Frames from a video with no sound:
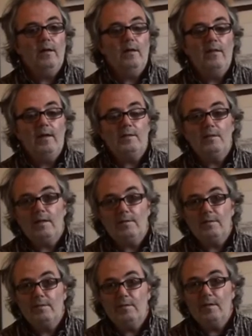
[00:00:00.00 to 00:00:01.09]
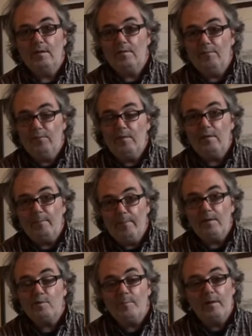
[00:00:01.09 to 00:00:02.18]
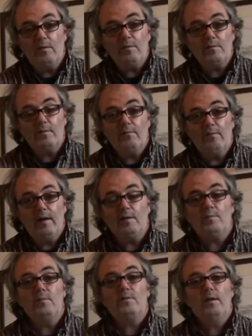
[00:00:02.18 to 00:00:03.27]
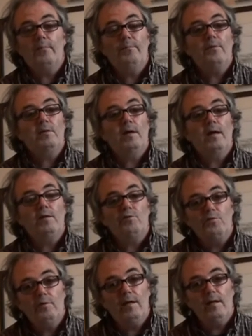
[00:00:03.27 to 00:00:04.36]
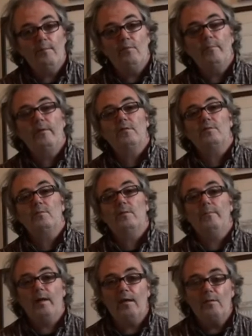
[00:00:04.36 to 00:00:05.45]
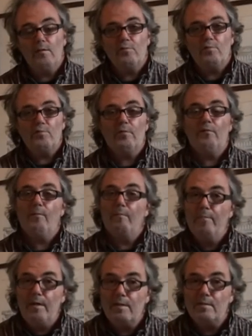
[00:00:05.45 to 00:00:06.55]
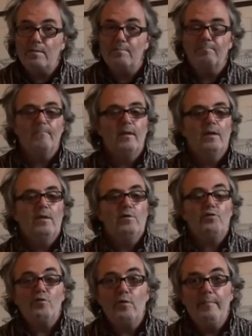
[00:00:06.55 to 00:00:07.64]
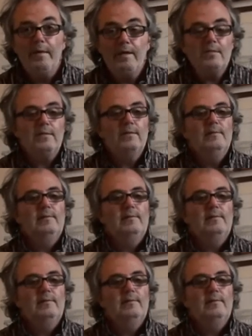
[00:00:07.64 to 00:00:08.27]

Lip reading: they started to feel the pinch because France wasn't importing any sugar anymore, because they were making their own sugar from beets, sugar beets,